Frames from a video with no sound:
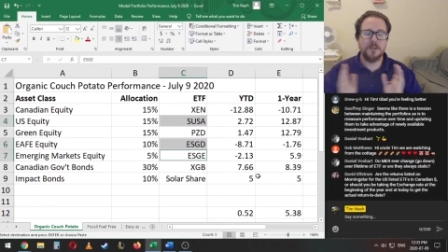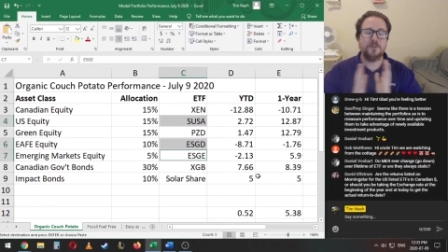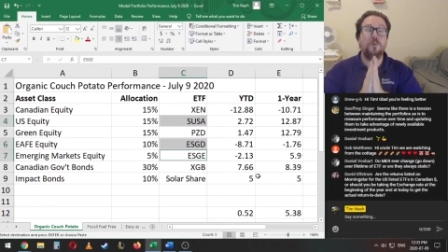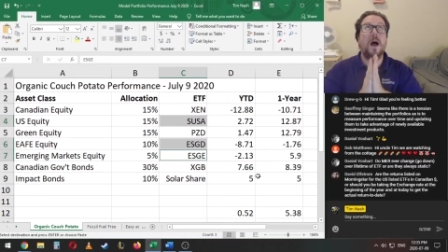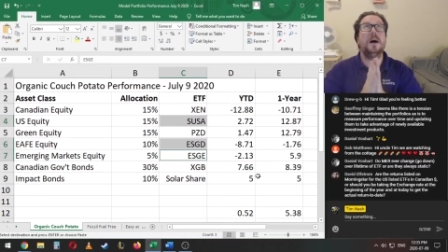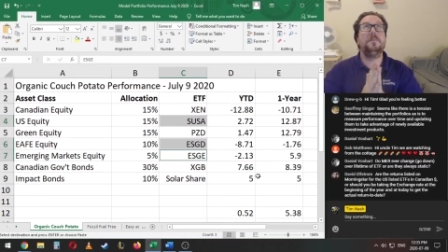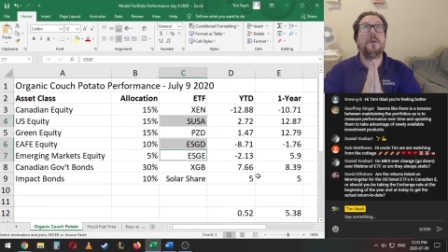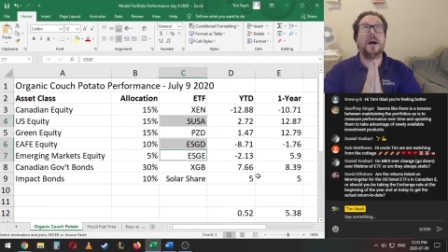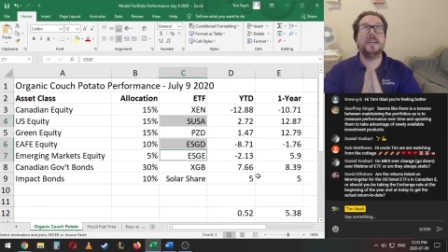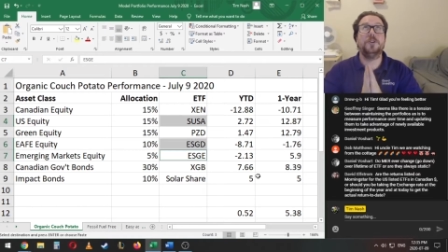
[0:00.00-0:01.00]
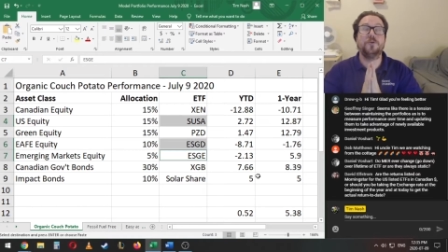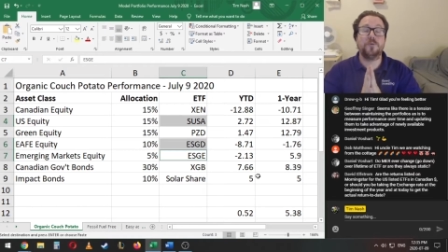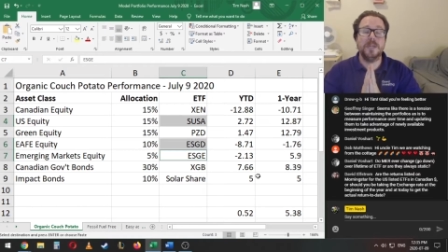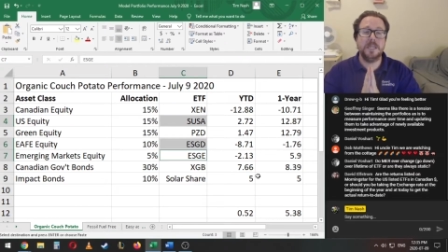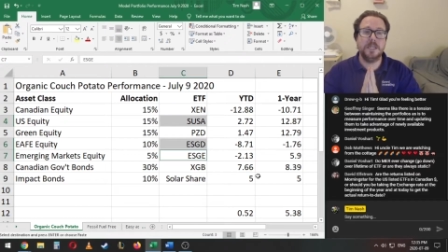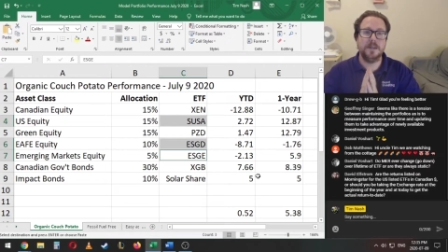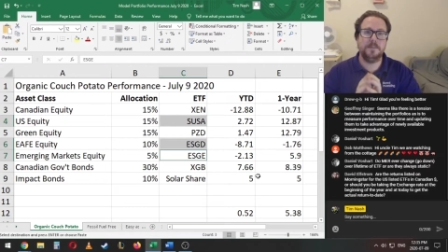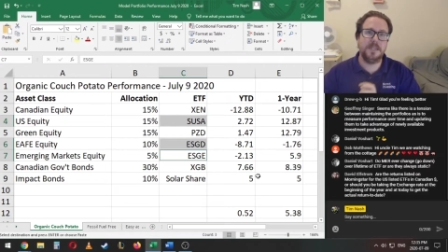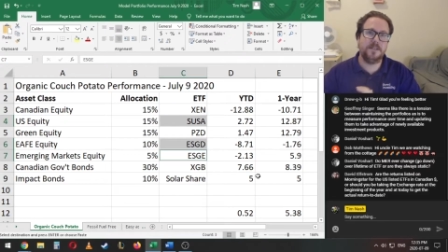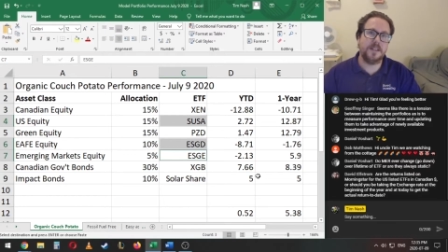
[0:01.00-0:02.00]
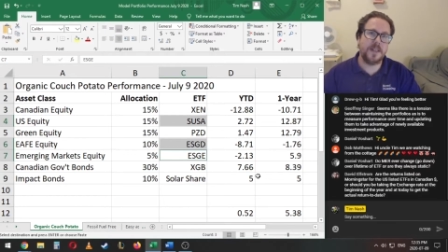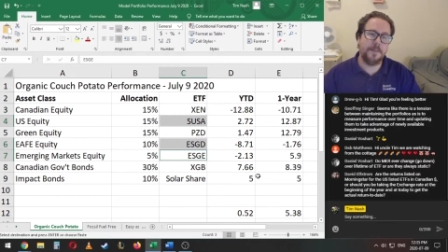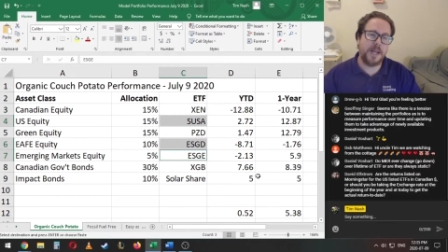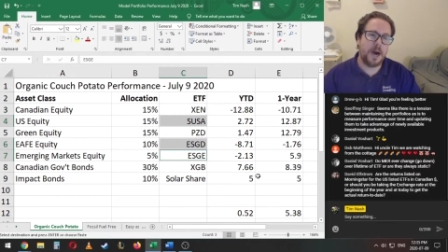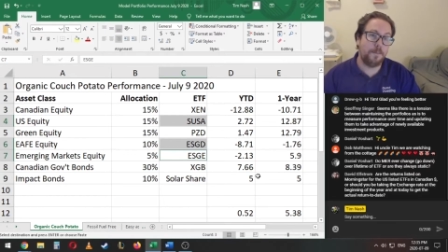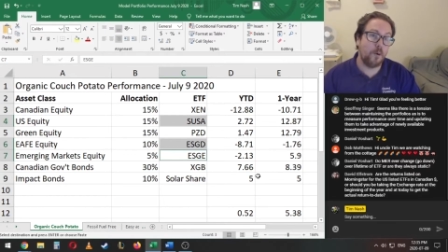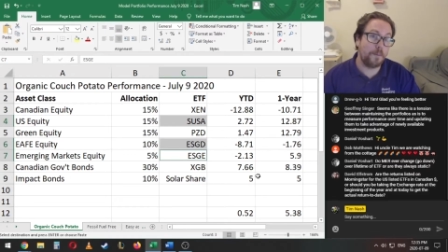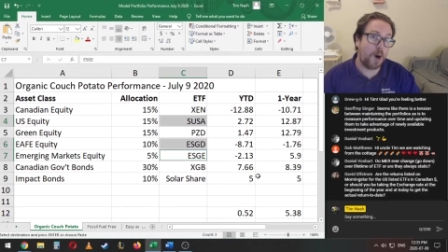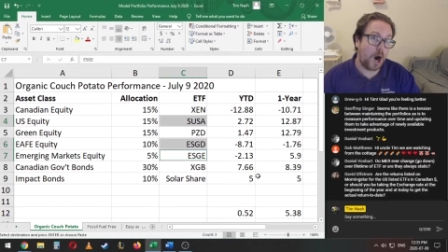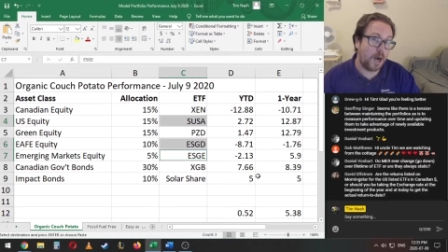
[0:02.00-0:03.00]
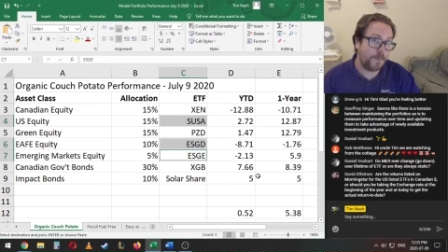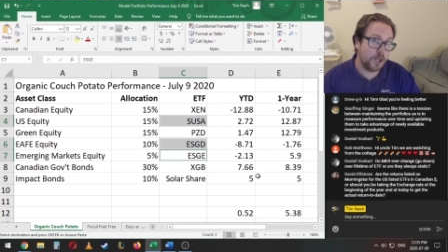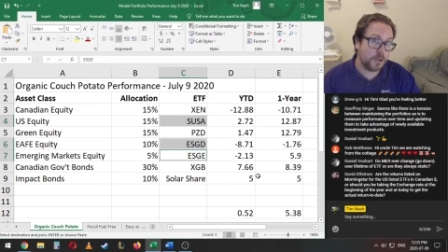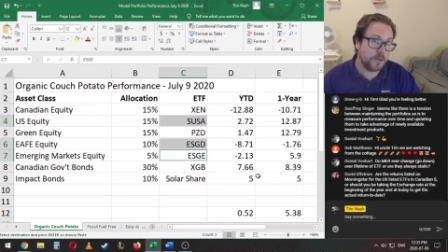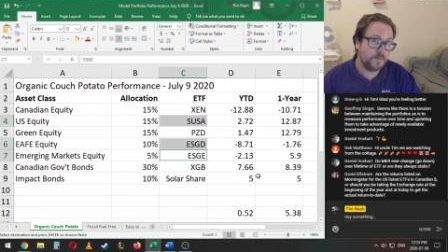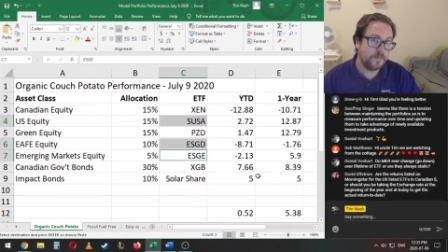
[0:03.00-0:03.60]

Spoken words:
well, my dream is that they become more popular,